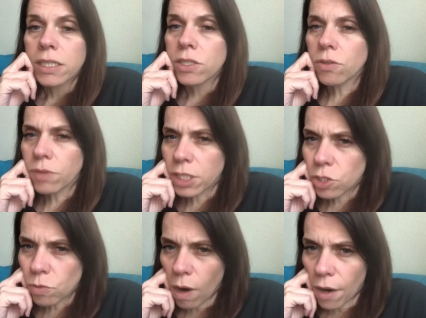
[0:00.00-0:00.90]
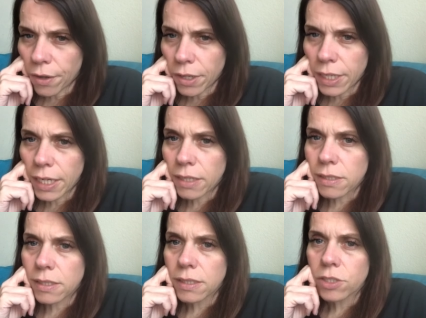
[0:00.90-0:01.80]
don't think too hard on
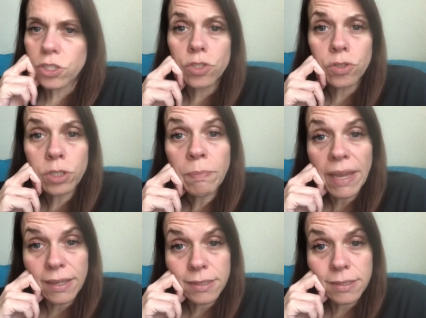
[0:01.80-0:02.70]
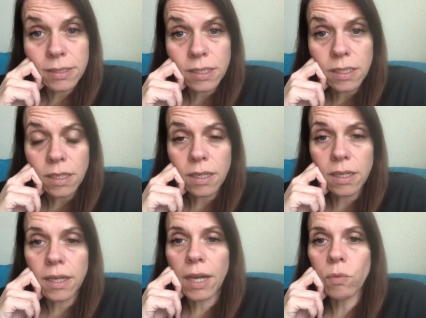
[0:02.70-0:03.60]
it. Just do your best.
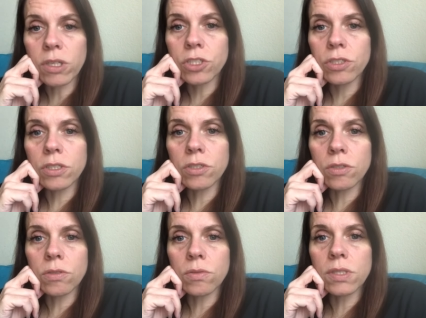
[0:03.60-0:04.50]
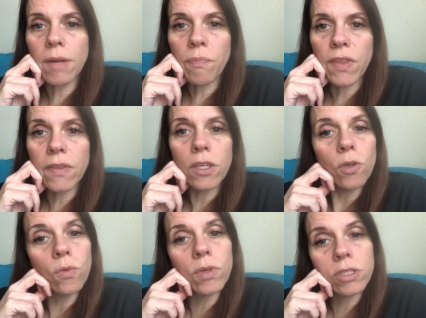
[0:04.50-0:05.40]
Uh, I want you to do something that
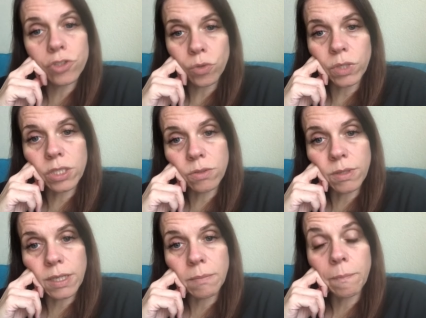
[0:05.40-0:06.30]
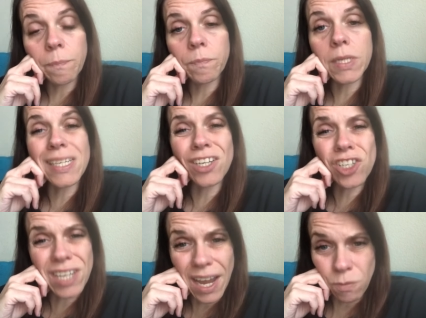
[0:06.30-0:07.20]
you enjoy doing, but take
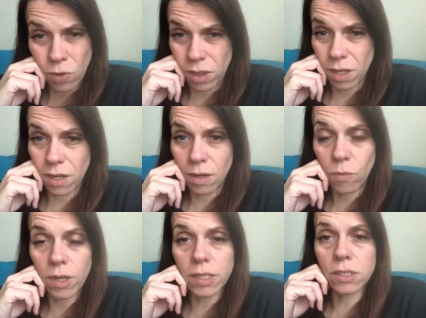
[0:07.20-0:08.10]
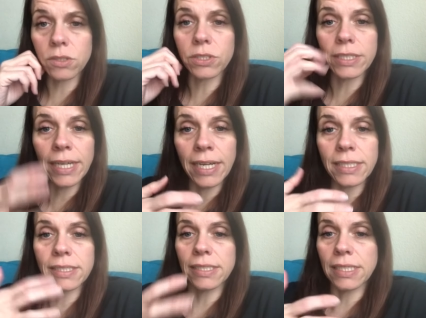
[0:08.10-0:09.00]
your time with it. I want it to look
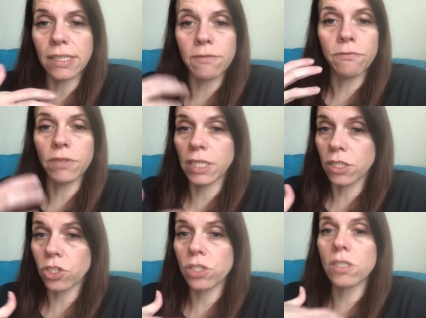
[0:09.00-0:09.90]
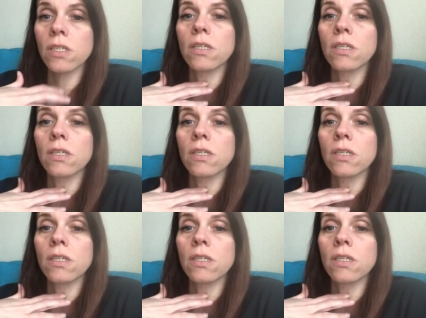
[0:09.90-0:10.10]
nice, neat, finished,